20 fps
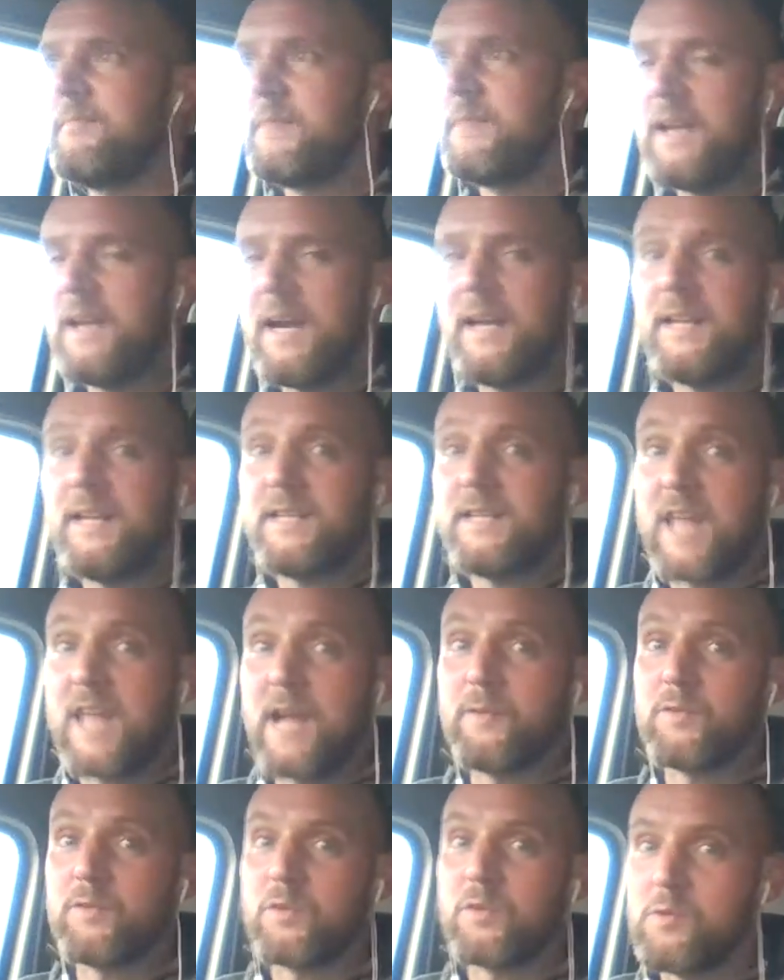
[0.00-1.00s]
and it's
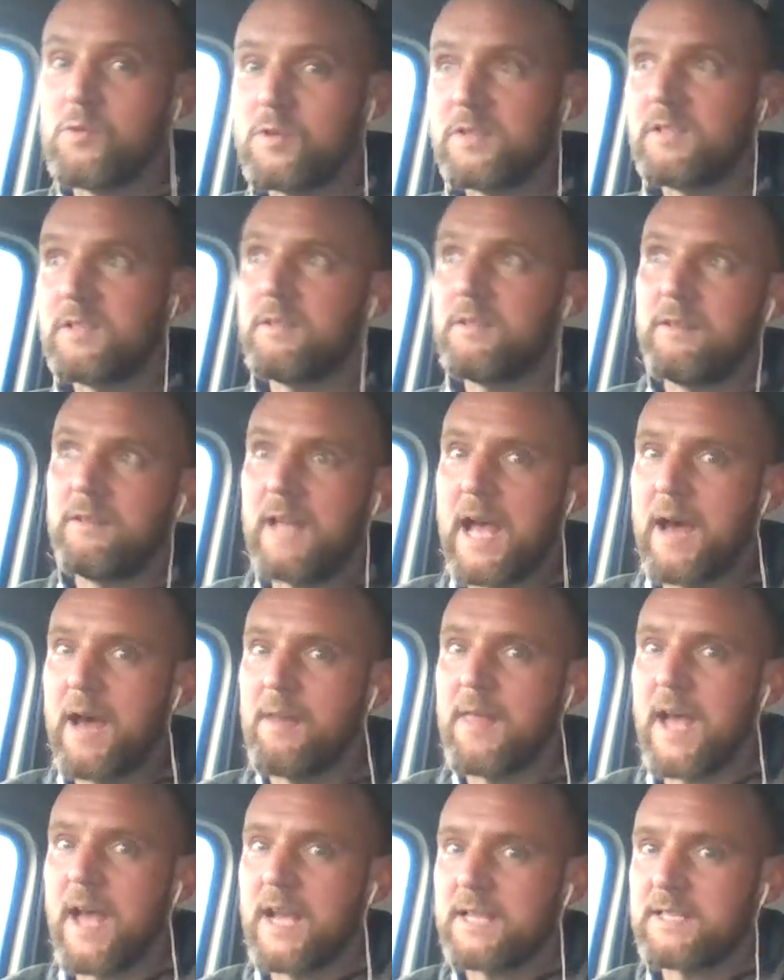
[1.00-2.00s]
down to us how
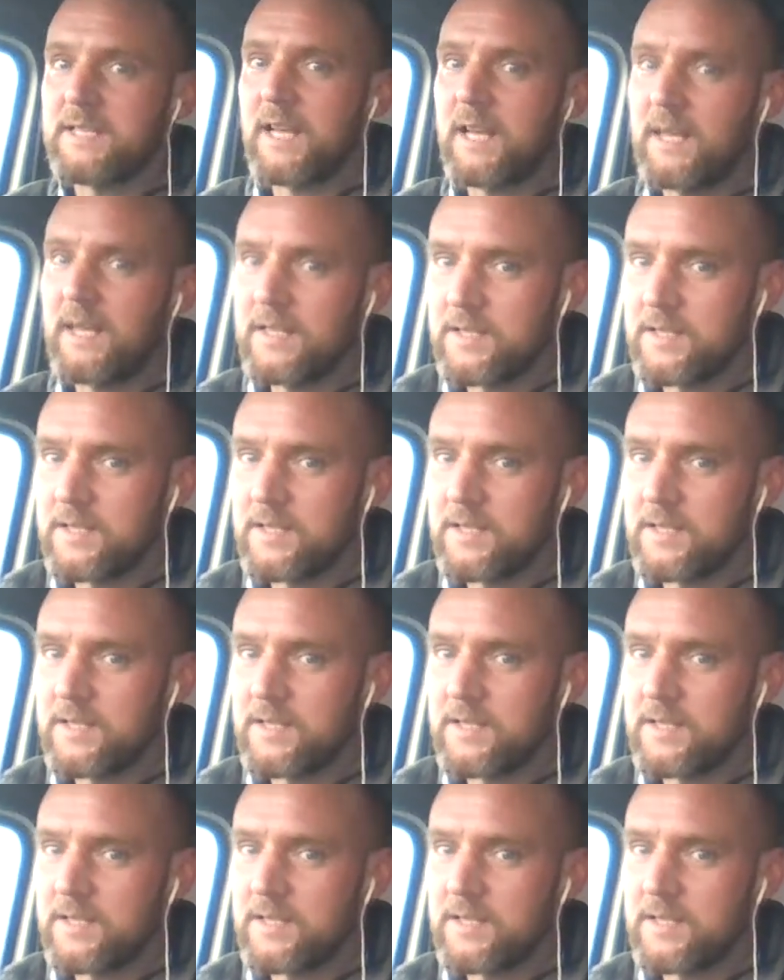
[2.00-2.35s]
that exactly